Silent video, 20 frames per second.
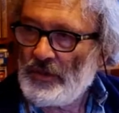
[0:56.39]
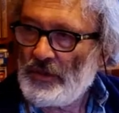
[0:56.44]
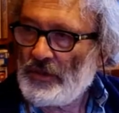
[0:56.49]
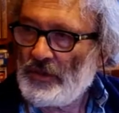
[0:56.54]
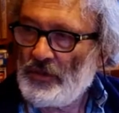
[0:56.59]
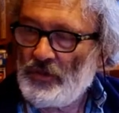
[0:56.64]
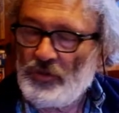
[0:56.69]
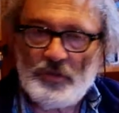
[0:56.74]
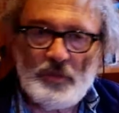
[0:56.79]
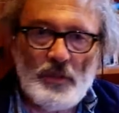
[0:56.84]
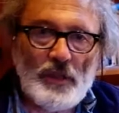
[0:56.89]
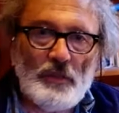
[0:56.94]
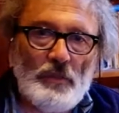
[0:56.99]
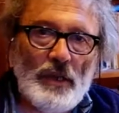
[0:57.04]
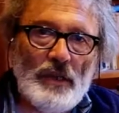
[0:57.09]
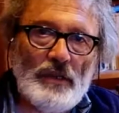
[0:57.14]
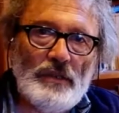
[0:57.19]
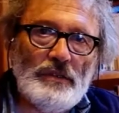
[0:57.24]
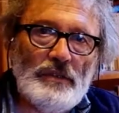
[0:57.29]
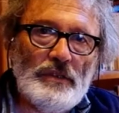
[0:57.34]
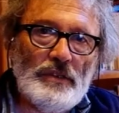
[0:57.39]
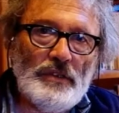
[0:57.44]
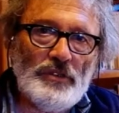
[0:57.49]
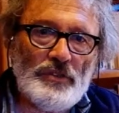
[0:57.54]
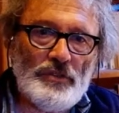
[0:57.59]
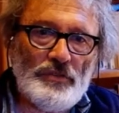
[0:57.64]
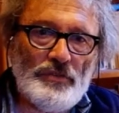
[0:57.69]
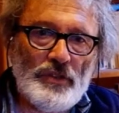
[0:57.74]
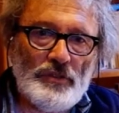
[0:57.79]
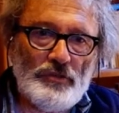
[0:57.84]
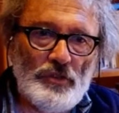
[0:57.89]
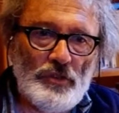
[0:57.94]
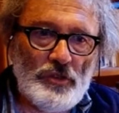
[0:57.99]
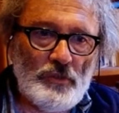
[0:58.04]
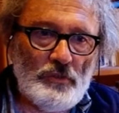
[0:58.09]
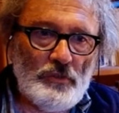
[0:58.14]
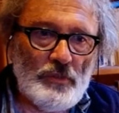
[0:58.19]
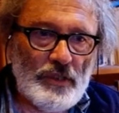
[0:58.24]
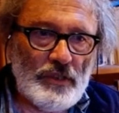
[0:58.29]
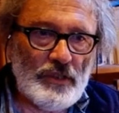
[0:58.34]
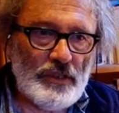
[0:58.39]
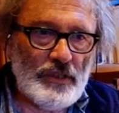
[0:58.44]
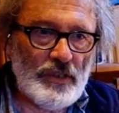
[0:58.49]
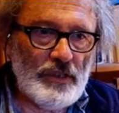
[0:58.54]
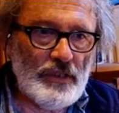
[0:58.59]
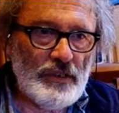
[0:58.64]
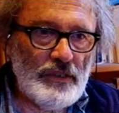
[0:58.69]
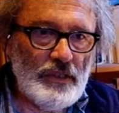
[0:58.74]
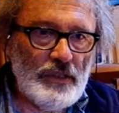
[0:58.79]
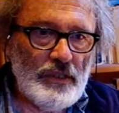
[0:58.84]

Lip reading: It used to be a barn. It's the front room. Okay.